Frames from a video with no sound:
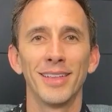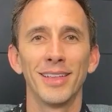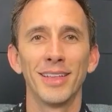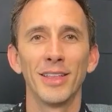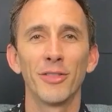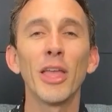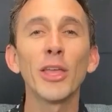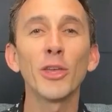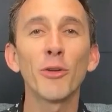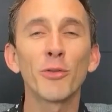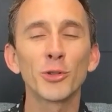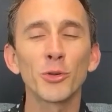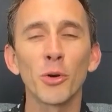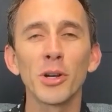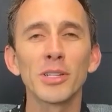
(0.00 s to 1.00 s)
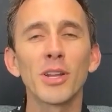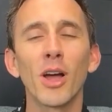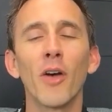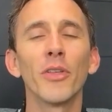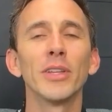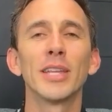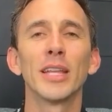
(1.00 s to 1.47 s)
Thank you for joining us on
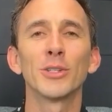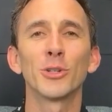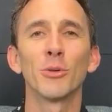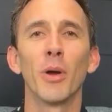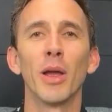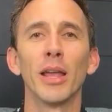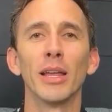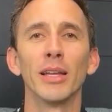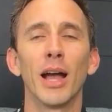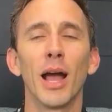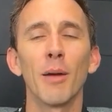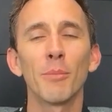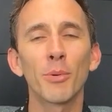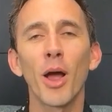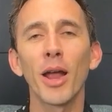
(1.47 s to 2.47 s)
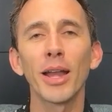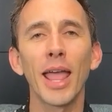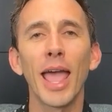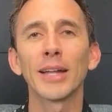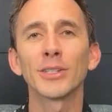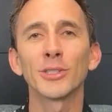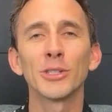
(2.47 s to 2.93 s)
The Intentional Way. I'm Bryan
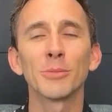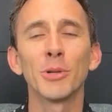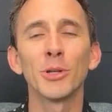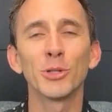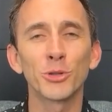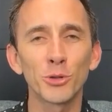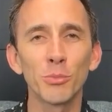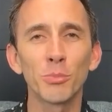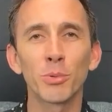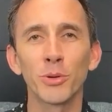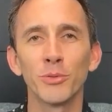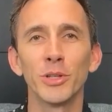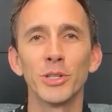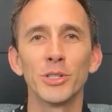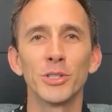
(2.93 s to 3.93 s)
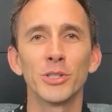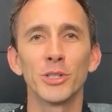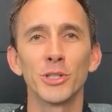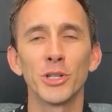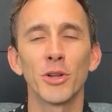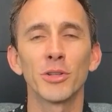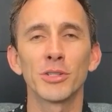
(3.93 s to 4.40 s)
Hatch, and it's been a true privilege to
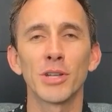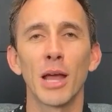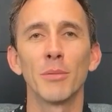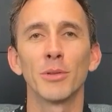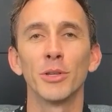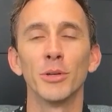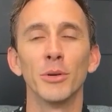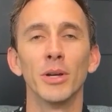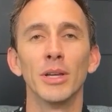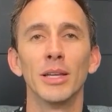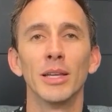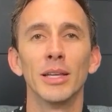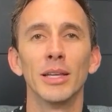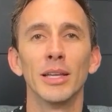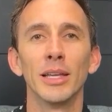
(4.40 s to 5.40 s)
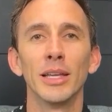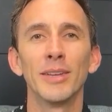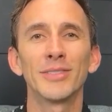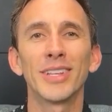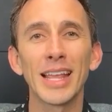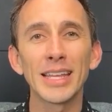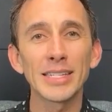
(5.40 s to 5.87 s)
share this time with you. If
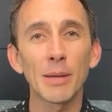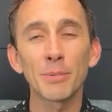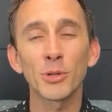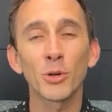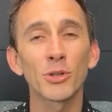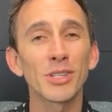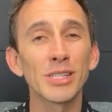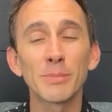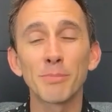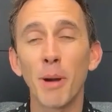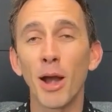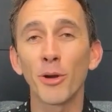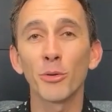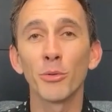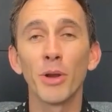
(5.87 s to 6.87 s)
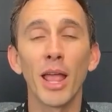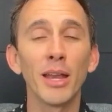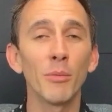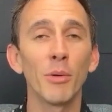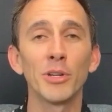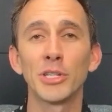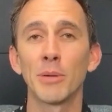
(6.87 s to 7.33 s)
today's episode has inspired you in any
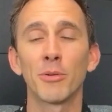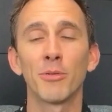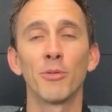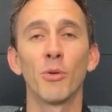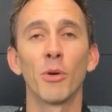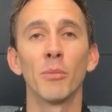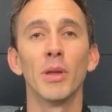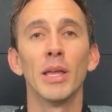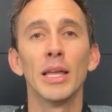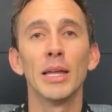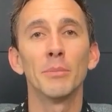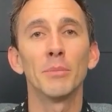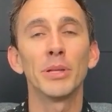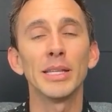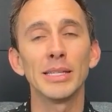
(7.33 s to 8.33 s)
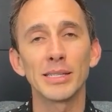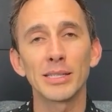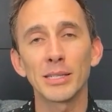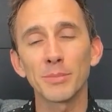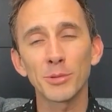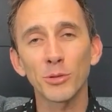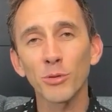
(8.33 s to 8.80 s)
way, shape, or form, please
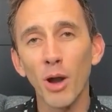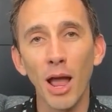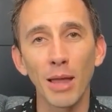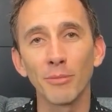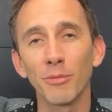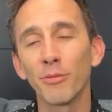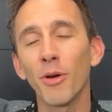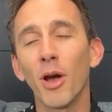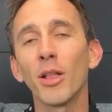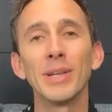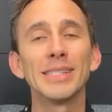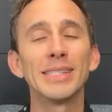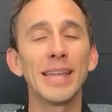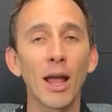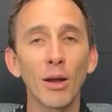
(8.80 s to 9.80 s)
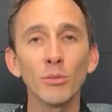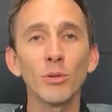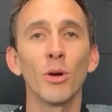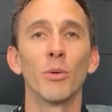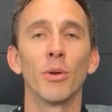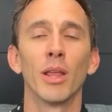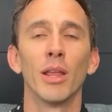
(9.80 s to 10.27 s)
subscribe, follow, and
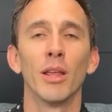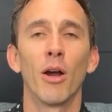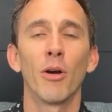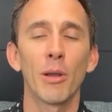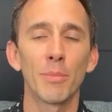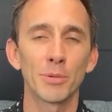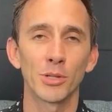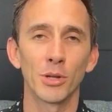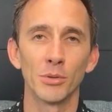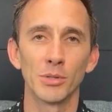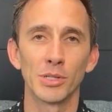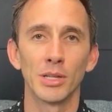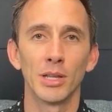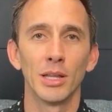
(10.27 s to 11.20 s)
download our episodes.